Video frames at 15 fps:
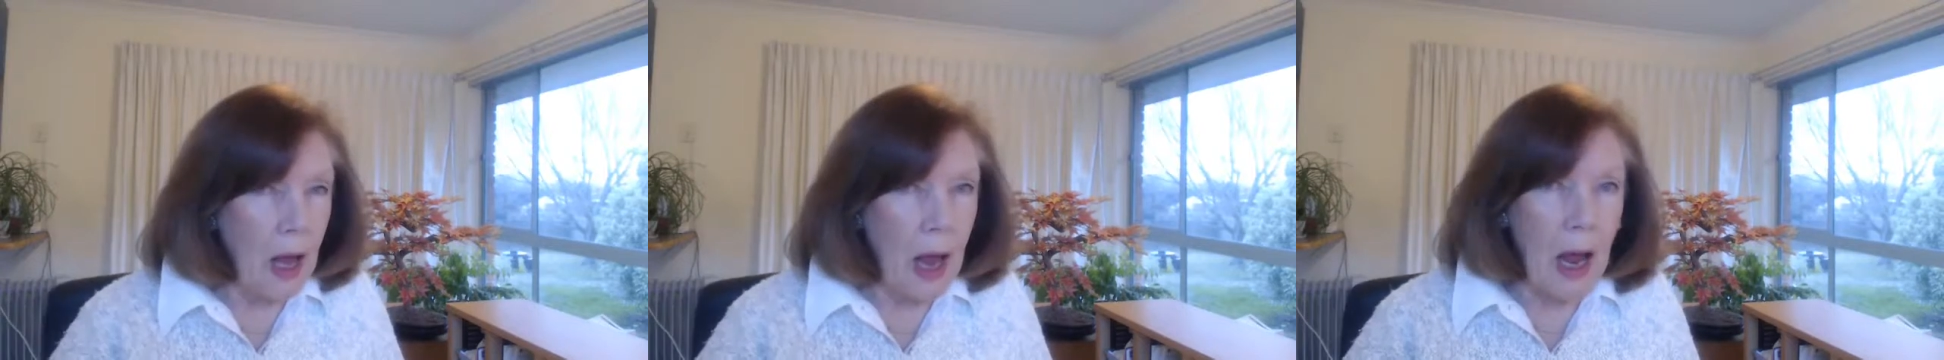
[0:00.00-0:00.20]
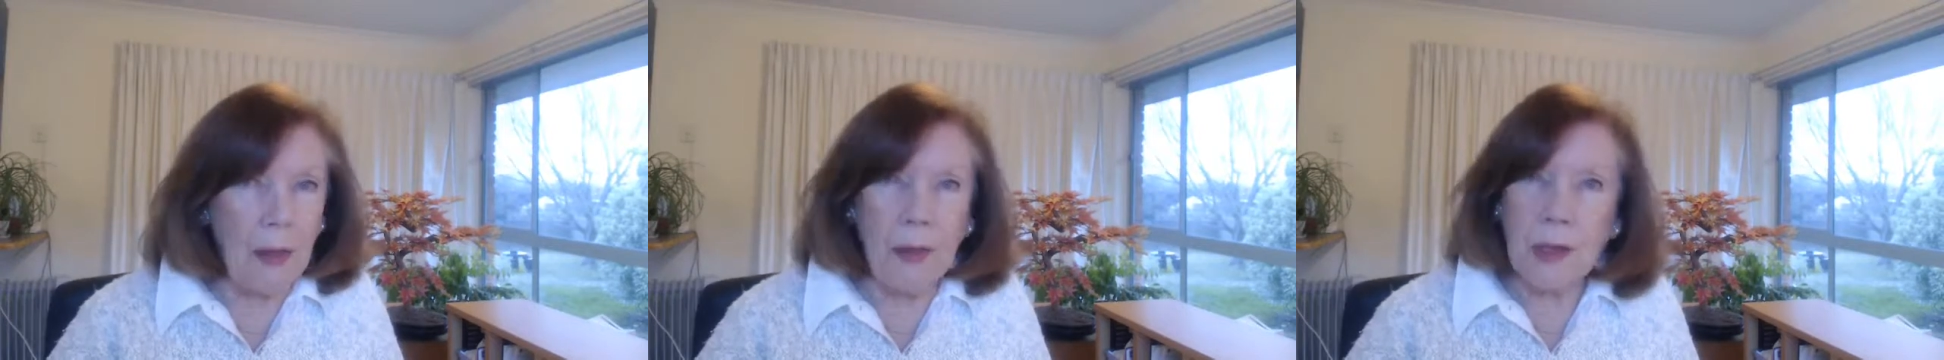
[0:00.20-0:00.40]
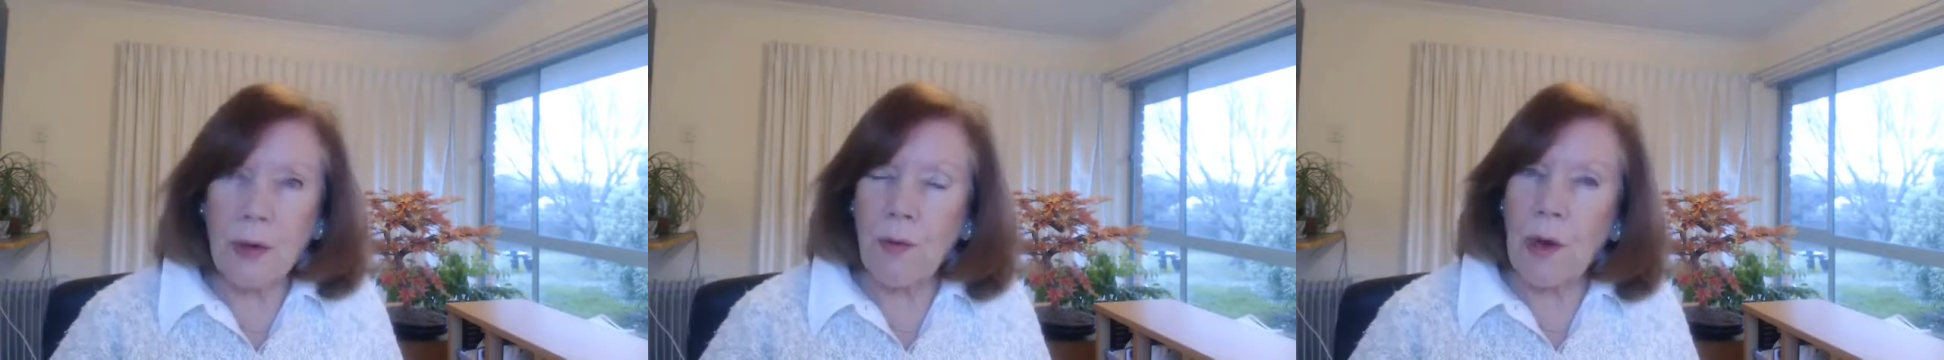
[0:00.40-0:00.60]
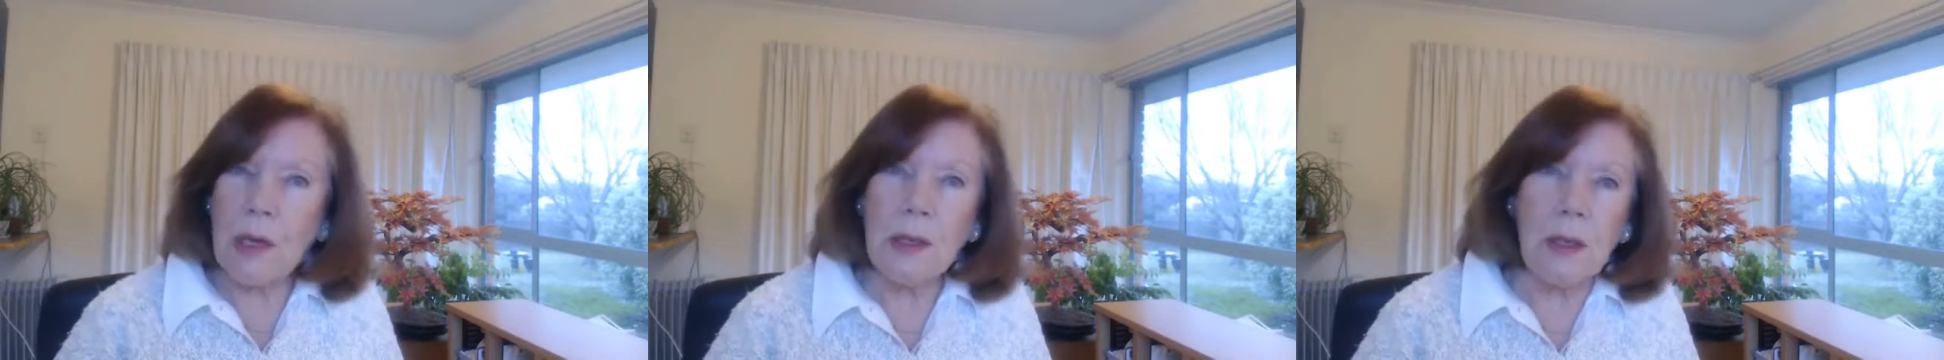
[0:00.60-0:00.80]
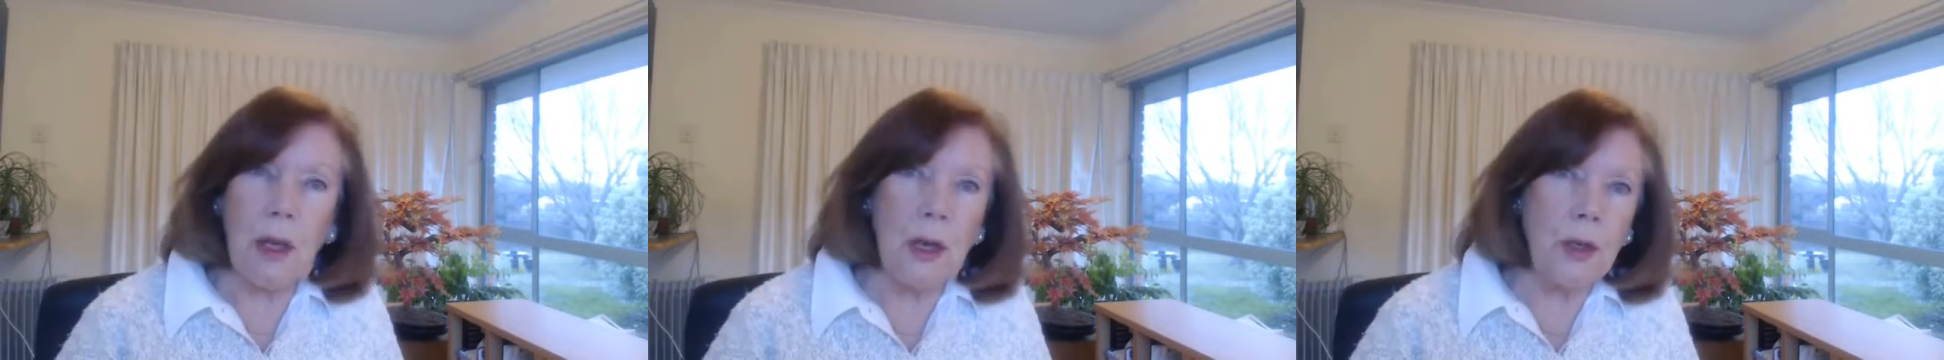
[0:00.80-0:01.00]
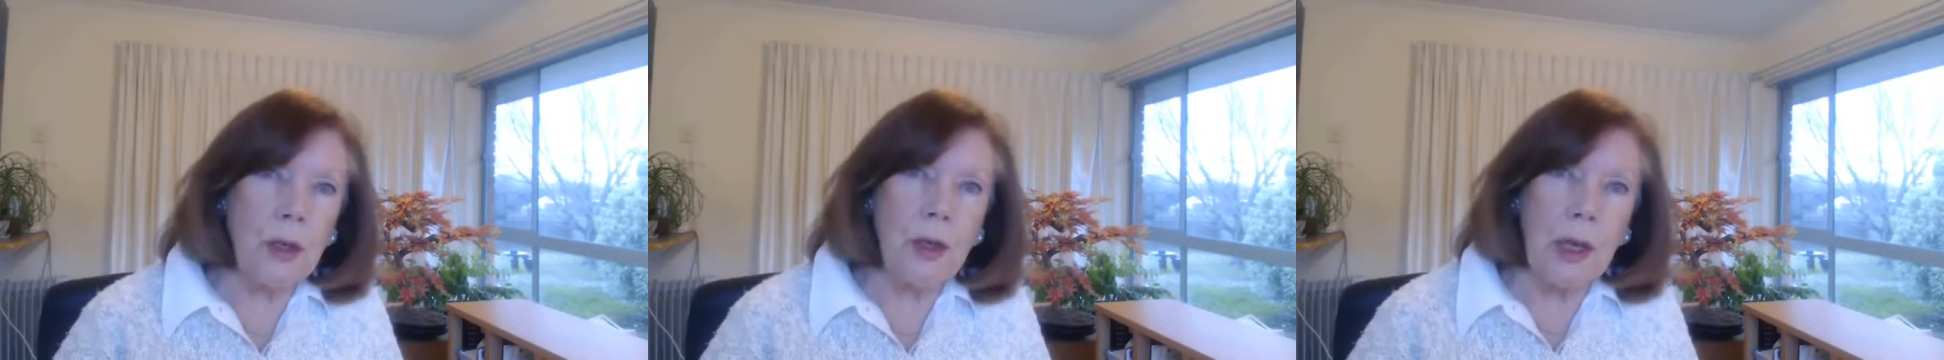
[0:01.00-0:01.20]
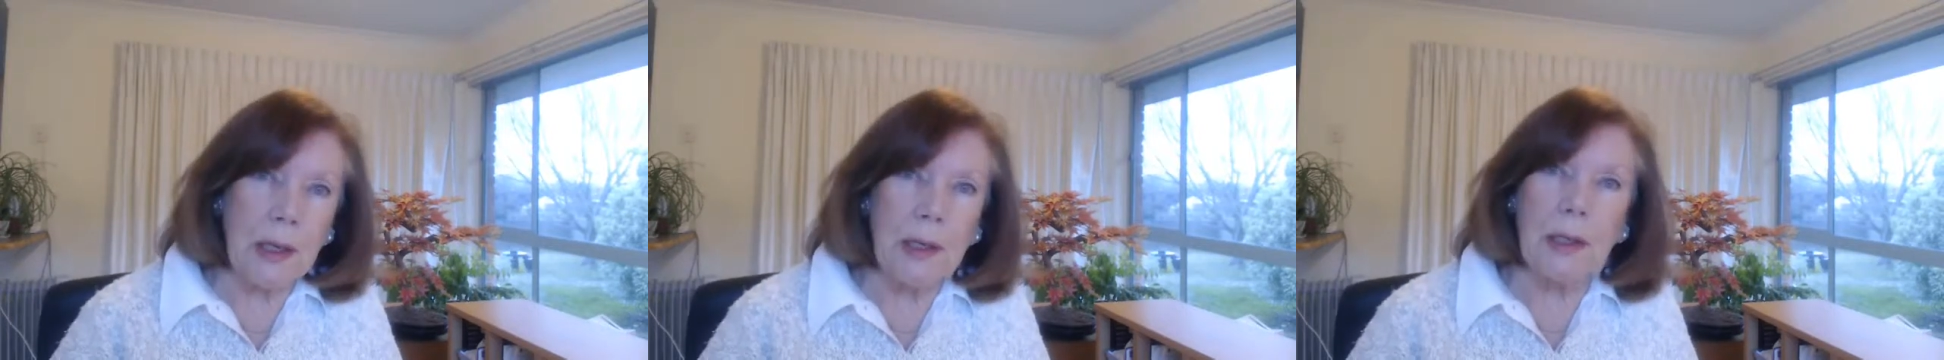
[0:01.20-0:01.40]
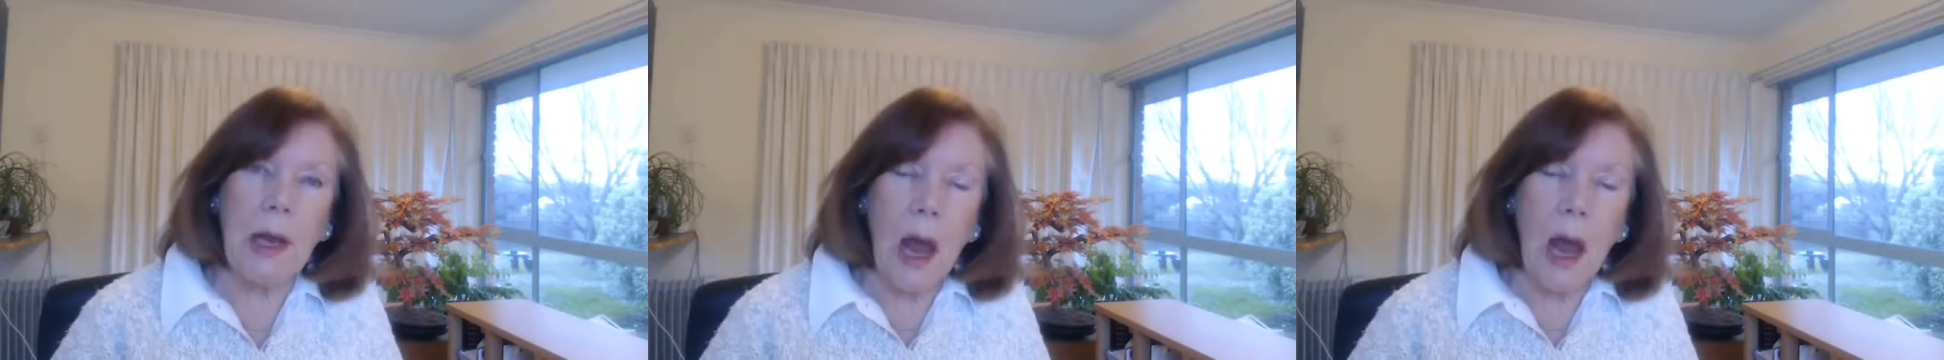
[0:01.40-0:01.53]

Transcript: and this research just